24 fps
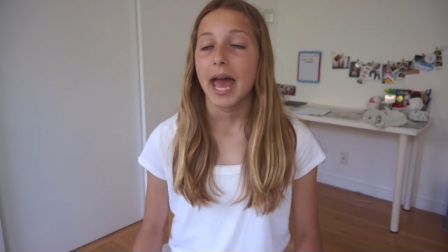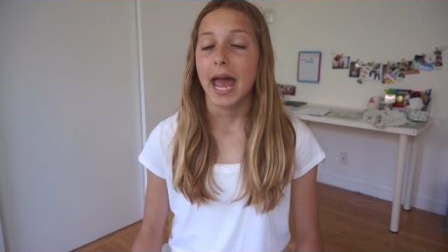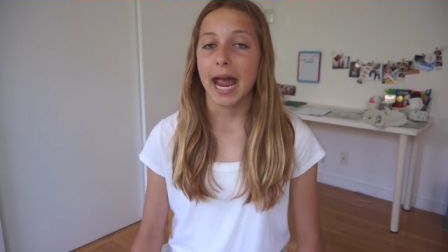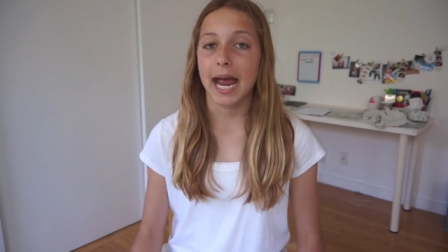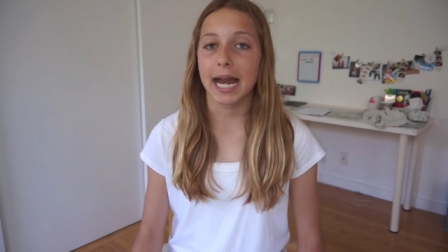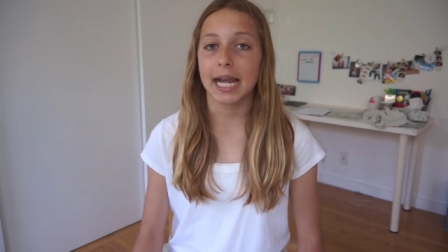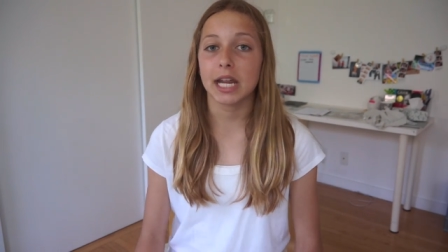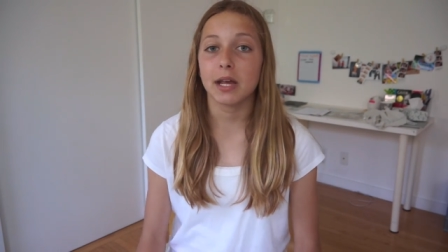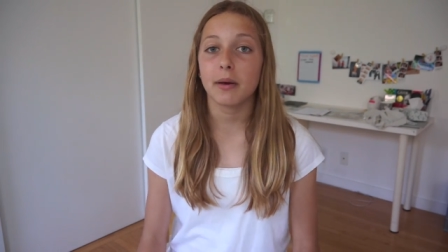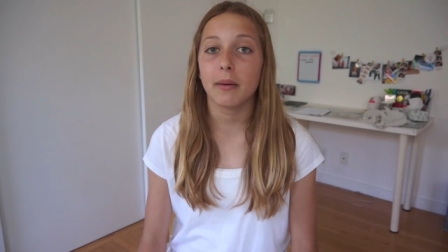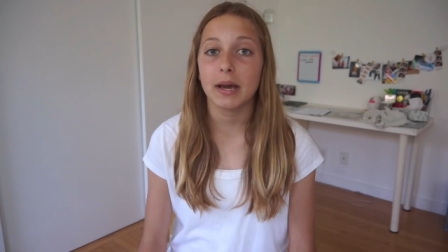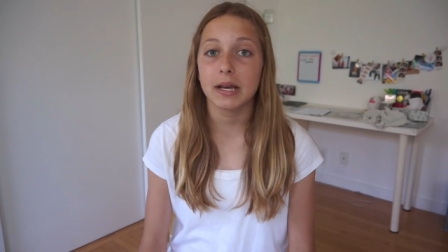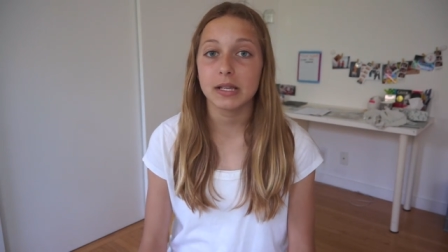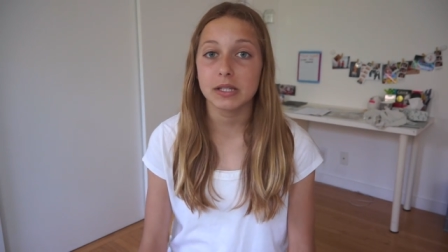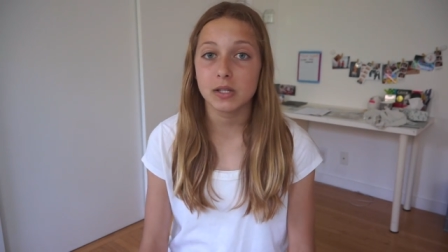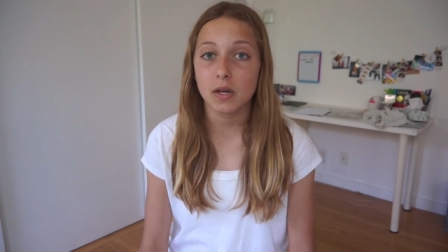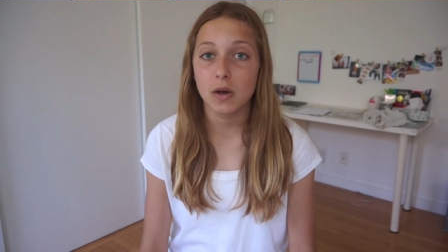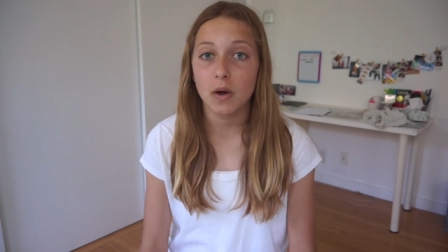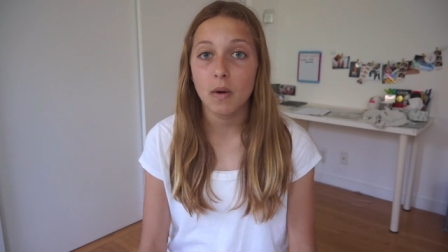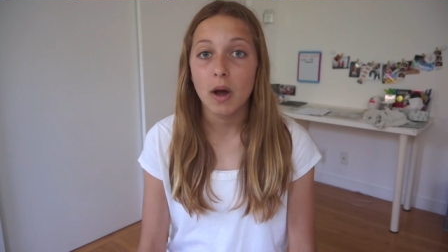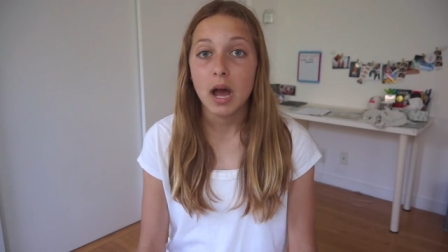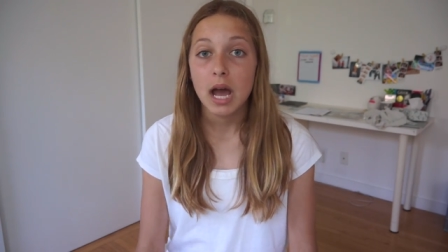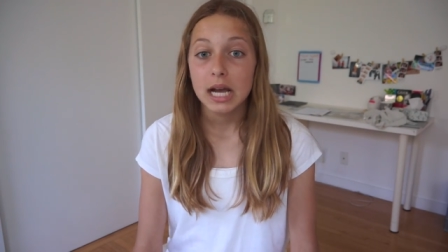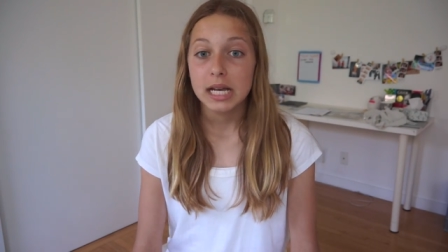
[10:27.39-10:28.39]
Anyway,
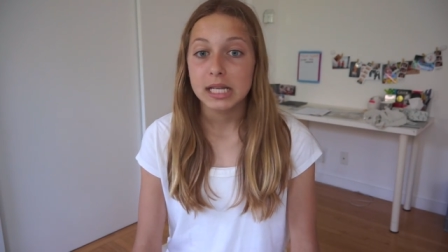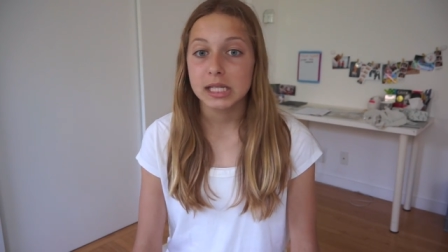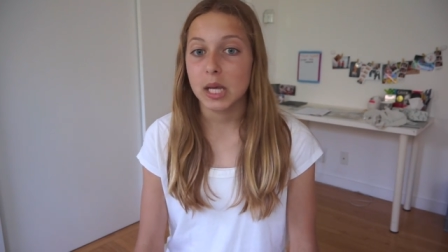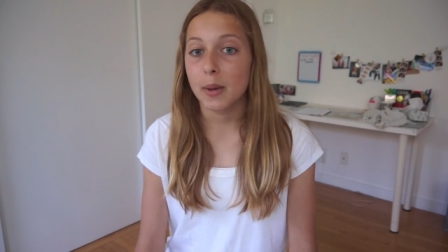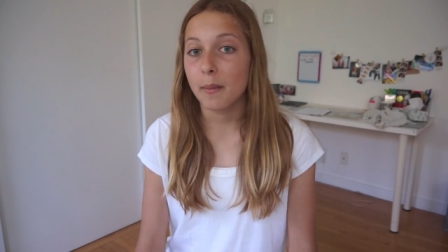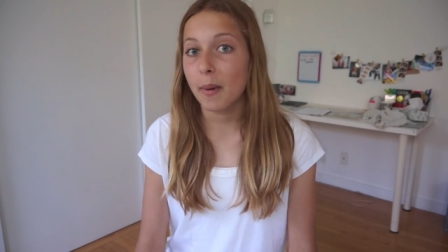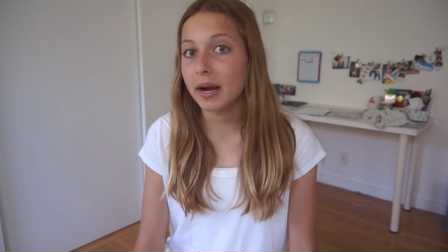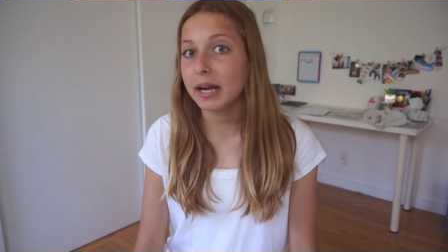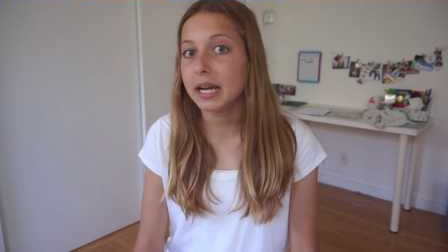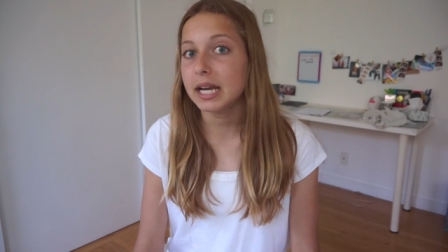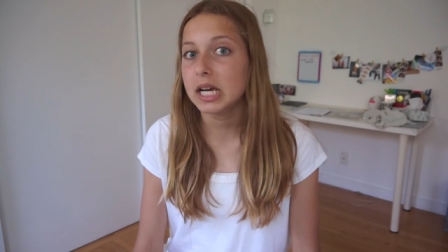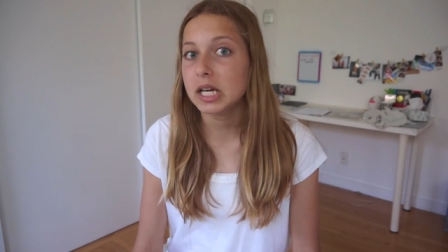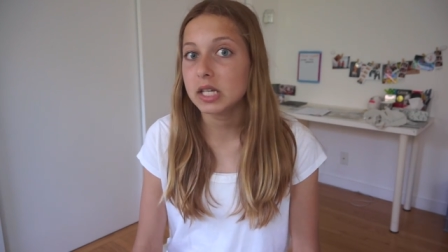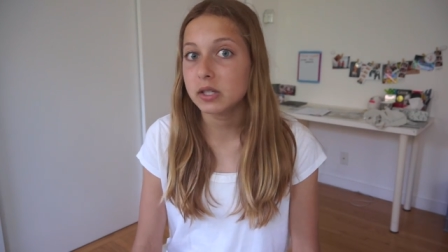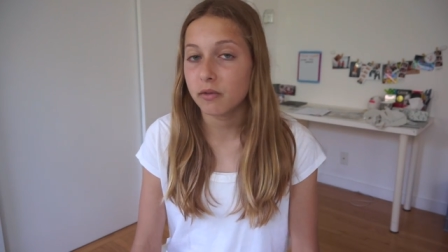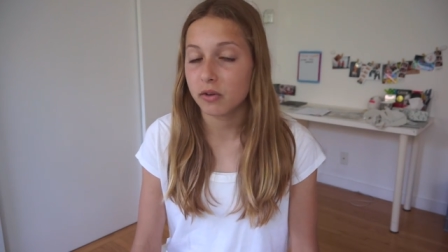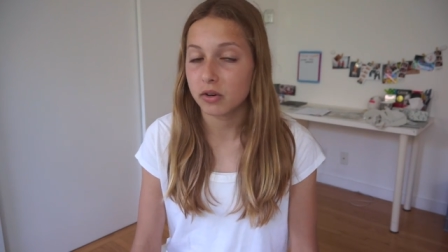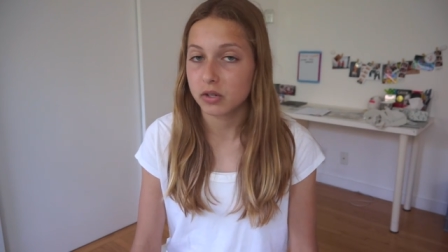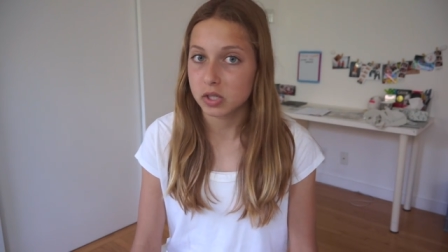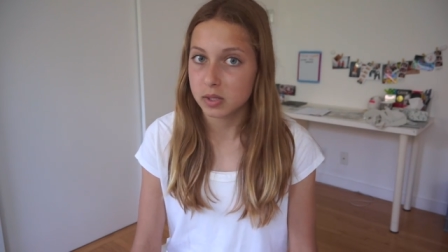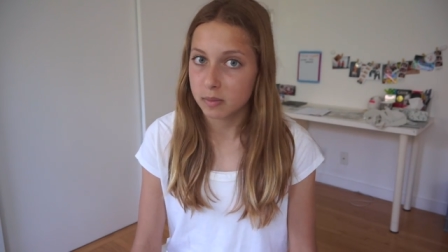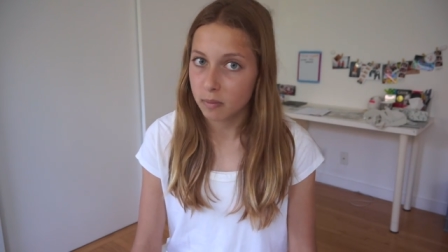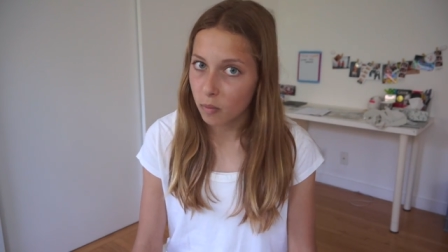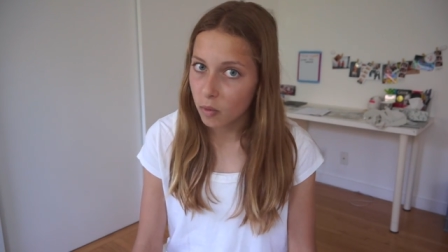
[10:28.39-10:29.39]
so some ideas
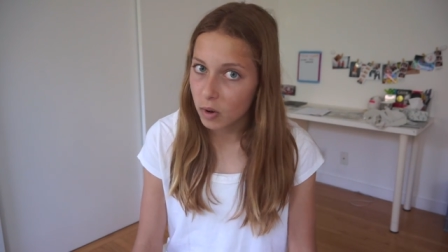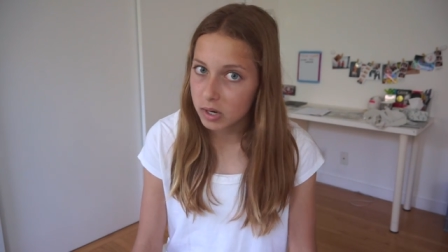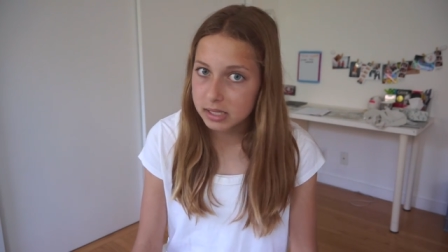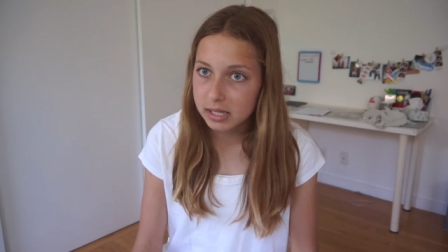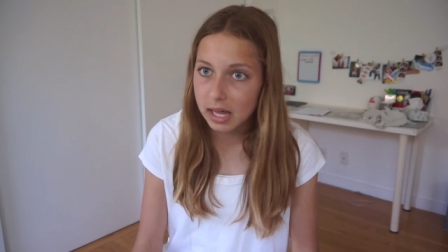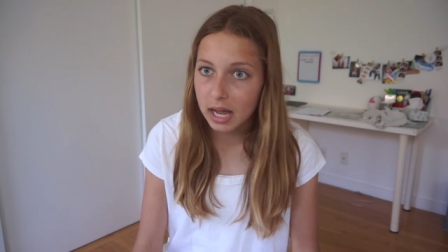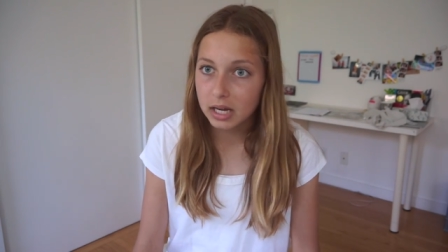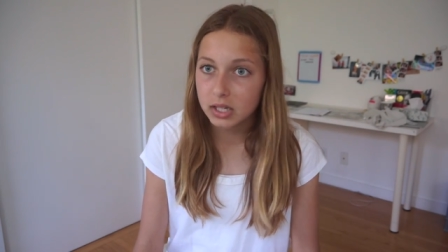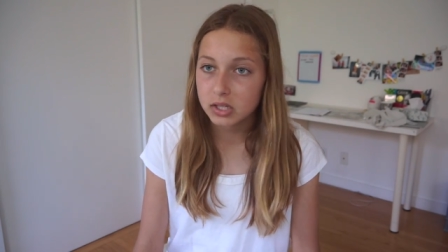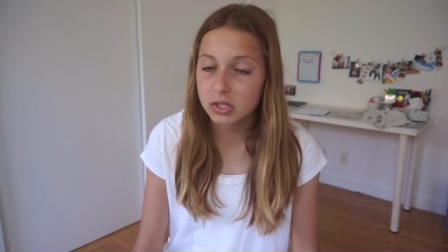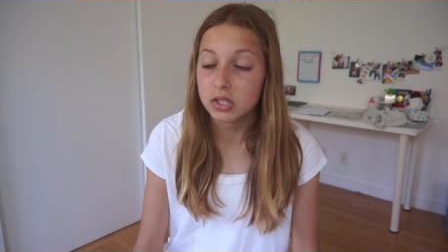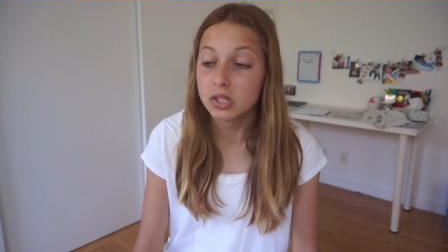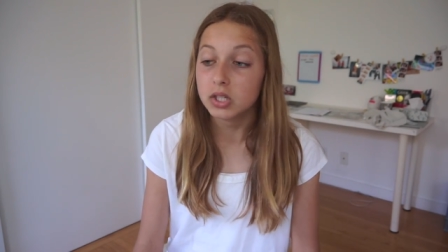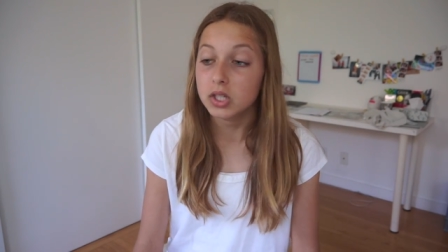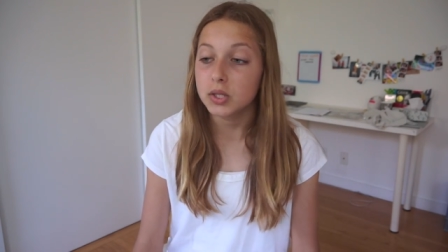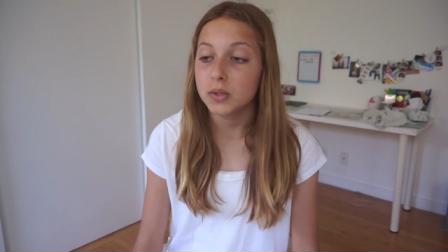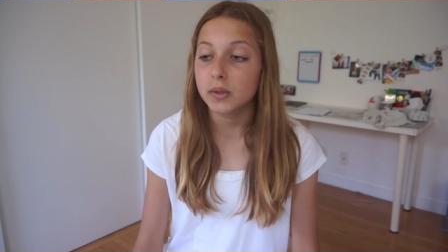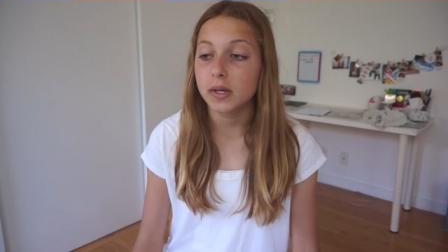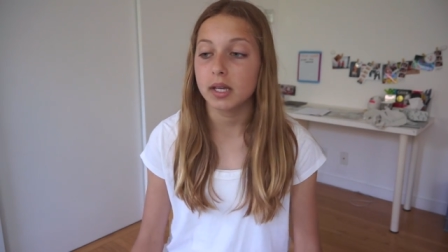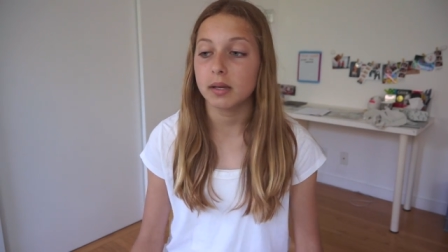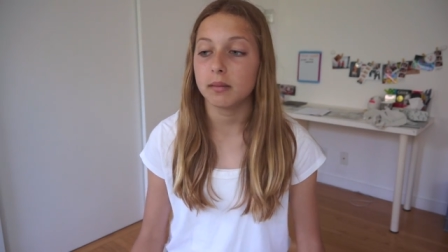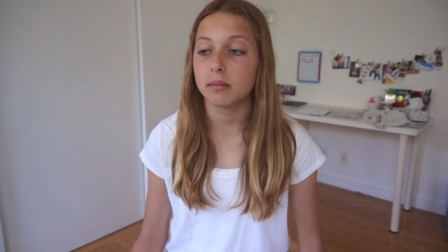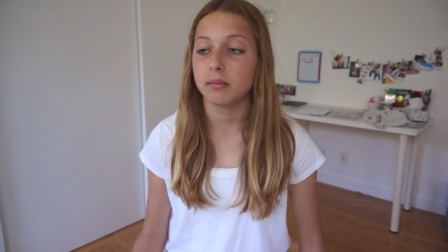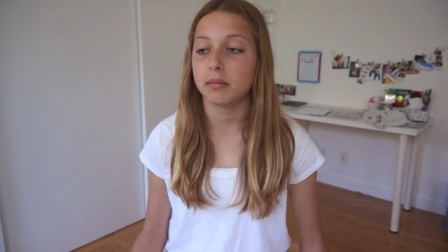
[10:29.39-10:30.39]
for s'mores, actually you
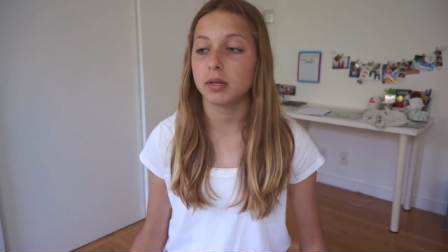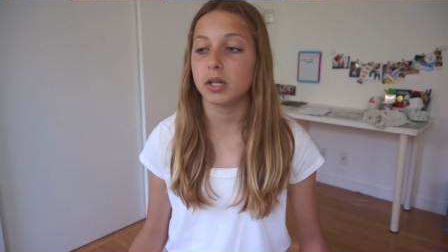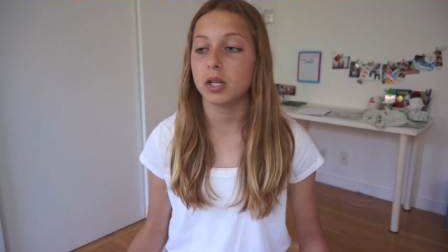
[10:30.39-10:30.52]
can,